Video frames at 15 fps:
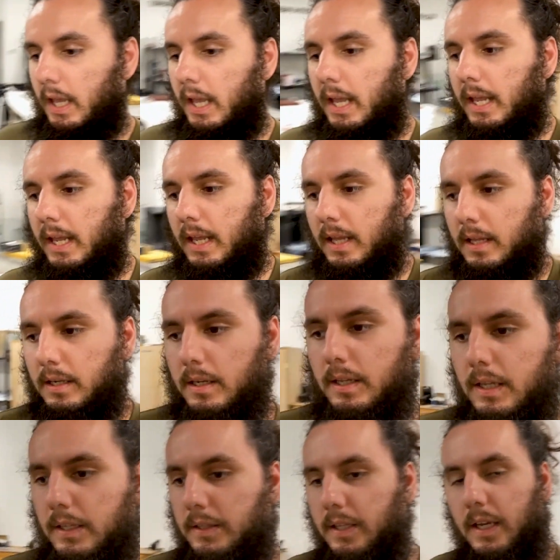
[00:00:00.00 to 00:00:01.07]
and
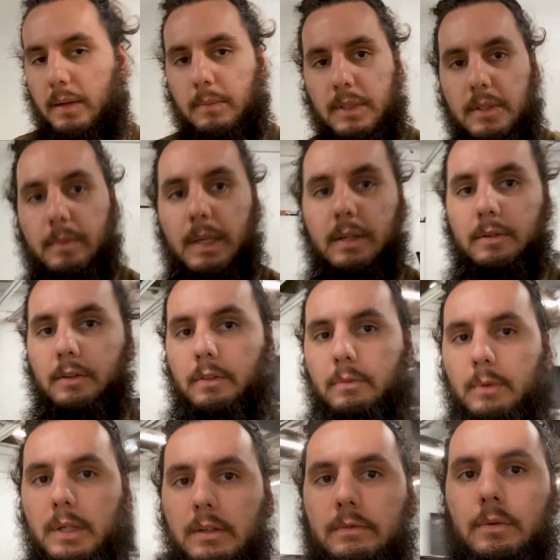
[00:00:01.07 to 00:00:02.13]
time is about
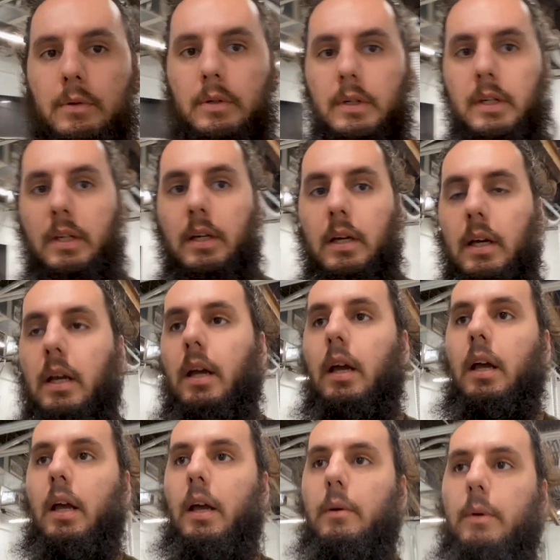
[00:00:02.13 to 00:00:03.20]
3.40
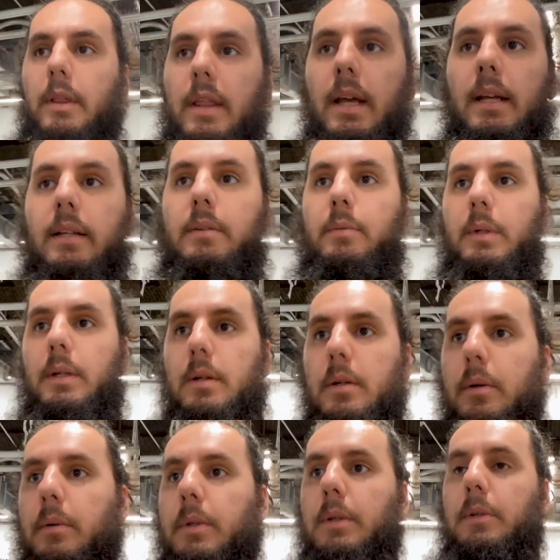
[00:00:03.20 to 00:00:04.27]
with that, we are
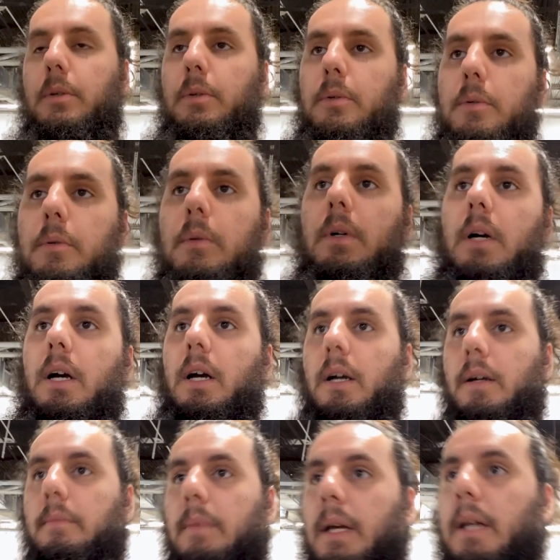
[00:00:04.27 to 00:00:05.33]
going to
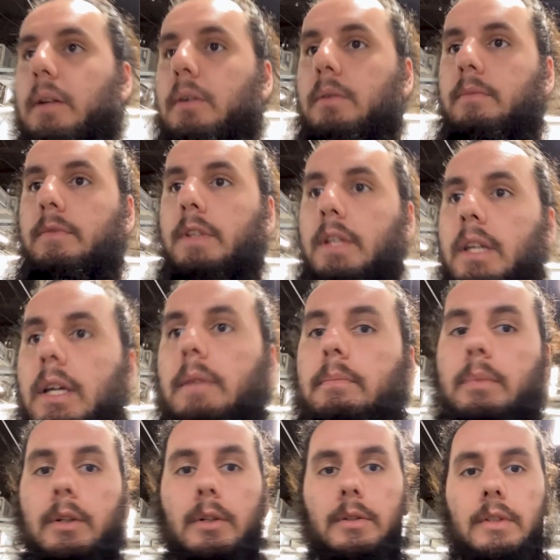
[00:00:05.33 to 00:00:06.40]
um, head home for the day,
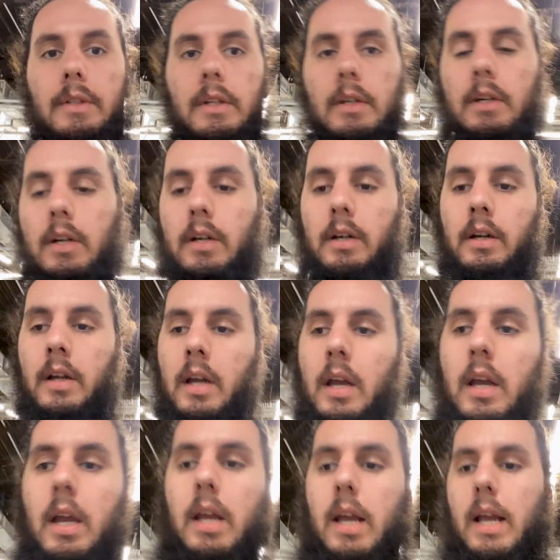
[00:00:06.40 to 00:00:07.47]
put those in the car,
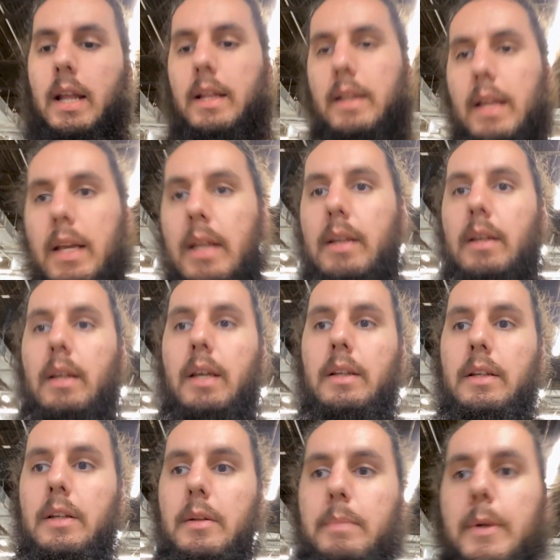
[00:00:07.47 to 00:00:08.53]
and then to
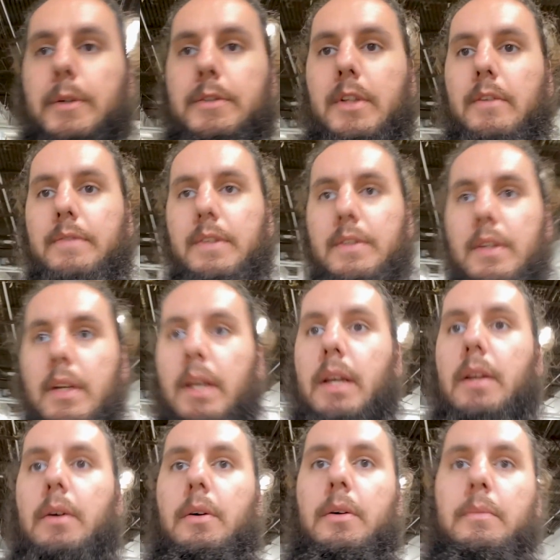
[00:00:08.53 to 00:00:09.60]
the post office and
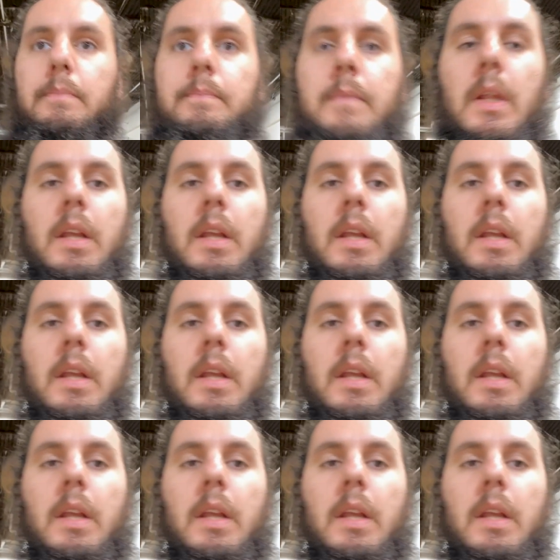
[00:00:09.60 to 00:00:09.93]
head home.